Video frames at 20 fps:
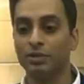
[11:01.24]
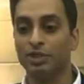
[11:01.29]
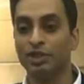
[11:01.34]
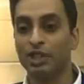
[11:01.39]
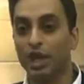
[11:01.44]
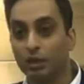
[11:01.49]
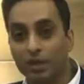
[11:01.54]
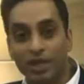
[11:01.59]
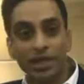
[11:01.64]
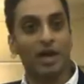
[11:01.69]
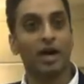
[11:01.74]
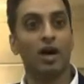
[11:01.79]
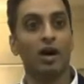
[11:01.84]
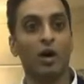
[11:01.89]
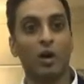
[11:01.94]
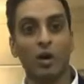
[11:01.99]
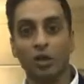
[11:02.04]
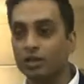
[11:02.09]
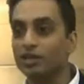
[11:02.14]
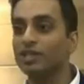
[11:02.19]
Chowdhury
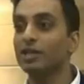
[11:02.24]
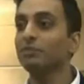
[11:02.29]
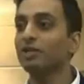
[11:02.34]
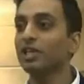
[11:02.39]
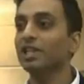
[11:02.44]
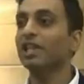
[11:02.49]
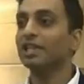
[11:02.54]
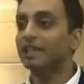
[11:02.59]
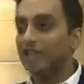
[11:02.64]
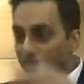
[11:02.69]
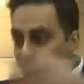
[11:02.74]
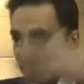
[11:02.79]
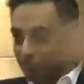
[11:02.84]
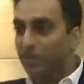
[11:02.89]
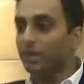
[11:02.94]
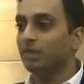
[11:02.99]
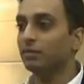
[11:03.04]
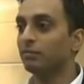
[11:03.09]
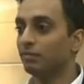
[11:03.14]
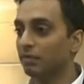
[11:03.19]
Hall or something like that,
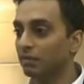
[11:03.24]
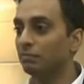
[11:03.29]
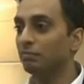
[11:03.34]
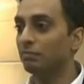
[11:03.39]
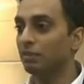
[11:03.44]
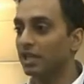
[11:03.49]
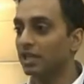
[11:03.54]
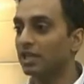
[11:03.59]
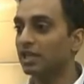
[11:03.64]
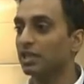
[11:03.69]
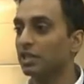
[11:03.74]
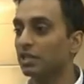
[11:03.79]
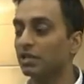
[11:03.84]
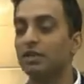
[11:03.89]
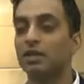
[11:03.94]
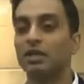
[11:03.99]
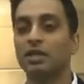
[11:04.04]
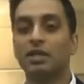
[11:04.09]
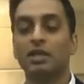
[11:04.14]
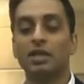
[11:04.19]
big
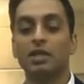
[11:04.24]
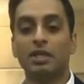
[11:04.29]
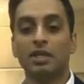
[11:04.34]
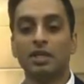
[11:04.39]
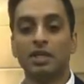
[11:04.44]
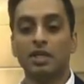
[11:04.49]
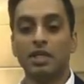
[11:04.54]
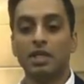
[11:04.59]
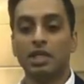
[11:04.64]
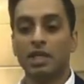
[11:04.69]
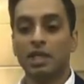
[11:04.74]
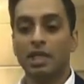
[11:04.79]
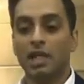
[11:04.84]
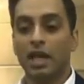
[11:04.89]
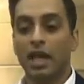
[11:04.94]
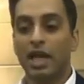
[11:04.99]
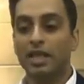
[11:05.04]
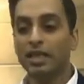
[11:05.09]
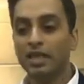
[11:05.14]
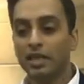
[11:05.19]
theater.
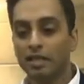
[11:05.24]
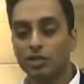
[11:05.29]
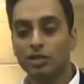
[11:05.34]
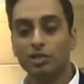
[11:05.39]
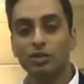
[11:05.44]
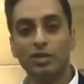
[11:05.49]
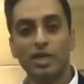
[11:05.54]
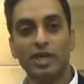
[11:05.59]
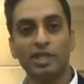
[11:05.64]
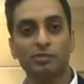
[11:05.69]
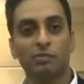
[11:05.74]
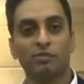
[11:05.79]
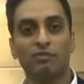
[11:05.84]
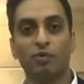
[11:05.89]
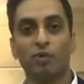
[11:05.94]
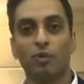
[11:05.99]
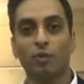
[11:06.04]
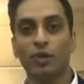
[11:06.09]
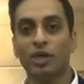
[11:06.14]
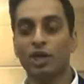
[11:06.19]
And then 2 days
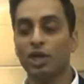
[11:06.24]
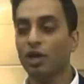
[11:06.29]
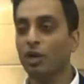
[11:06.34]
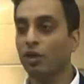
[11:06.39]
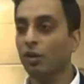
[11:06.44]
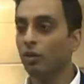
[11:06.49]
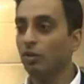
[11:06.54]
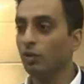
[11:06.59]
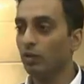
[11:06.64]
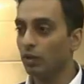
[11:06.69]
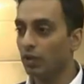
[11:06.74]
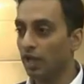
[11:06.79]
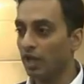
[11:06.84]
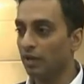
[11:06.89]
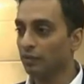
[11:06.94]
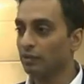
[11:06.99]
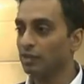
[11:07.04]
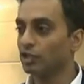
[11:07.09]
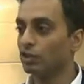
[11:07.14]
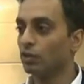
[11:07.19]
before we go,
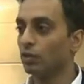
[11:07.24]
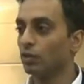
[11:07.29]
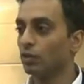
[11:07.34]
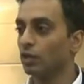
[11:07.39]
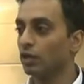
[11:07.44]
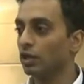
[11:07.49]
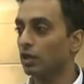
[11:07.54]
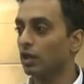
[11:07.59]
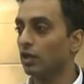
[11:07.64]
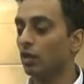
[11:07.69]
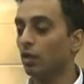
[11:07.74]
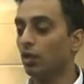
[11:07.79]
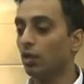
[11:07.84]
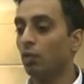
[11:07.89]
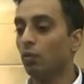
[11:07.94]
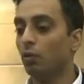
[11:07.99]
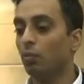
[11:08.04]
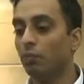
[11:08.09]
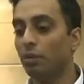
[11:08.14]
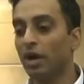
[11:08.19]
I was told,
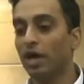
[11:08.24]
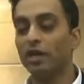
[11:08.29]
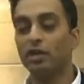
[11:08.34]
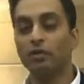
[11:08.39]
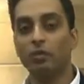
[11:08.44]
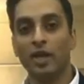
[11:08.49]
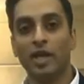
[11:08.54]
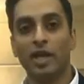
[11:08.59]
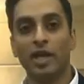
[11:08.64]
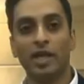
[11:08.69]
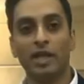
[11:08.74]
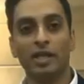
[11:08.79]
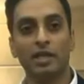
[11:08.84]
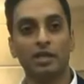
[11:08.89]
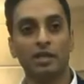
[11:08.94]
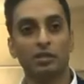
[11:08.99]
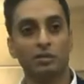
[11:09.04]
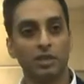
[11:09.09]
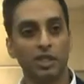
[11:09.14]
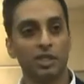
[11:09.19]
oh, by the
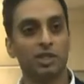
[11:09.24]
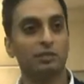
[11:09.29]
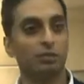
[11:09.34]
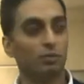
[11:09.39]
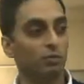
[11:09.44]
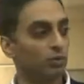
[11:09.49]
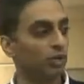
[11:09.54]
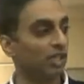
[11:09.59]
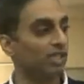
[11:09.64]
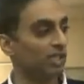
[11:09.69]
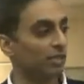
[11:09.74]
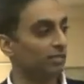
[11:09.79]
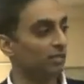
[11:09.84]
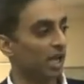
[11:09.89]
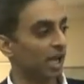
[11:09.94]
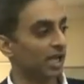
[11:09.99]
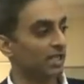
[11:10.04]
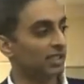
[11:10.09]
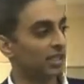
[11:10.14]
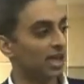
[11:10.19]
way, you need to dress in a
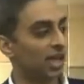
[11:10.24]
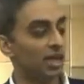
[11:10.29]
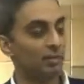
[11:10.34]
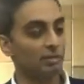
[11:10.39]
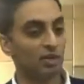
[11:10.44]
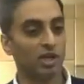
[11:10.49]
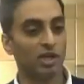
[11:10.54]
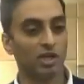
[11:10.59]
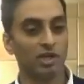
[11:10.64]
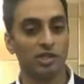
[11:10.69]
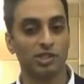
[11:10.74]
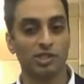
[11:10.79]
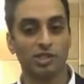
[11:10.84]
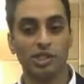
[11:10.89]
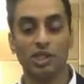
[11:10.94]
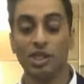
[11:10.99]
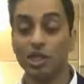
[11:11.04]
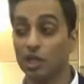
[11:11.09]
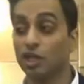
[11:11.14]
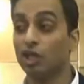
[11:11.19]
black tie
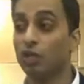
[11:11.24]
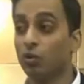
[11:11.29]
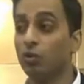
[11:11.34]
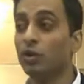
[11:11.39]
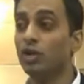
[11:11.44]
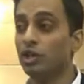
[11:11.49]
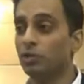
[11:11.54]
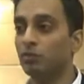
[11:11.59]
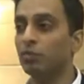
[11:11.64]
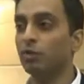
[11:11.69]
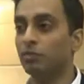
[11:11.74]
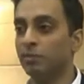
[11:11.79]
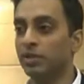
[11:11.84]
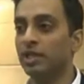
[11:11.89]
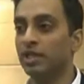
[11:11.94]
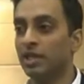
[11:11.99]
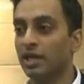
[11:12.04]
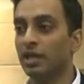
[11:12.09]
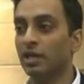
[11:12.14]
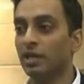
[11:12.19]
because the Queen will
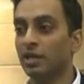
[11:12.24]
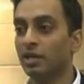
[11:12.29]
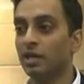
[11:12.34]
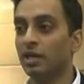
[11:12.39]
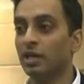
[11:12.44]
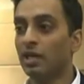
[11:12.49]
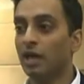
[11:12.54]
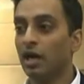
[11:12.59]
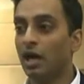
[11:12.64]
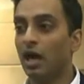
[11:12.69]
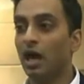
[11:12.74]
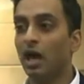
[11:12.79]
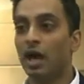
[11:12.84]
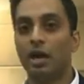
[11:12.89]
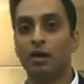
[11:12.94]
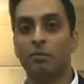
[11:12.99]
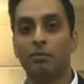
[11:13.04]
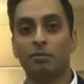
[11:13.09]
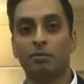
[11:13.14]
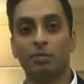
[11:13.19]
be there,
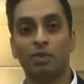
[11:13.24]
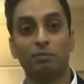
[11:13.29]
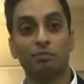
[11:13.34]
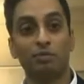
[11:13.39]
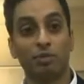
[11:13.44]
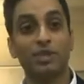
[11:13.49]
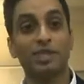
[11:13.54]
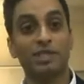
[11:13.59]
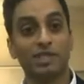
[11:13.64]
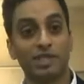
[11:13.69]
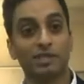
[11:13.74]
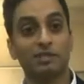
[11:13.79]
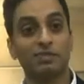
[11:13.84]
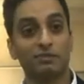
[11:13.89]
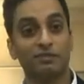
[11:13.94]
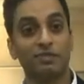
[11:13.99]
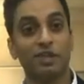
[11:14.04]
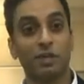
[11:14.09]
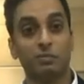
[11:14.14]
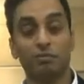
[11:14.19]
the
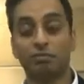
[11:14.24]
Prince